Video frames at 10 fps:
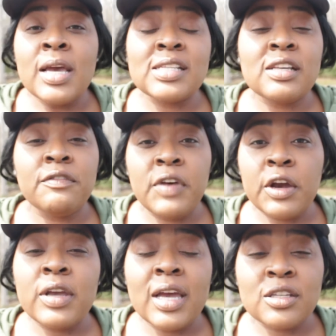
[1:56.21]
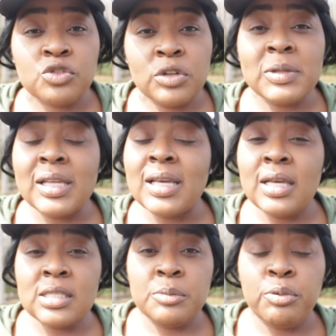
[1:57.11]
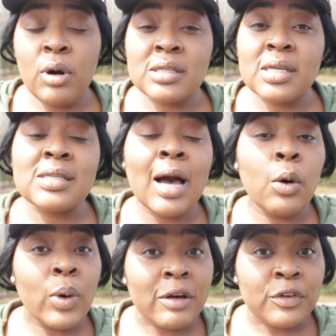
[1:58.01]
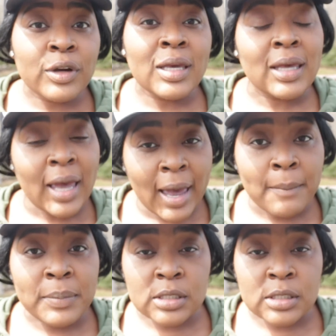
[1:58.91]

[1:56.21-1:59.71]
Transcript: It's a very extremely easy process. However, it can be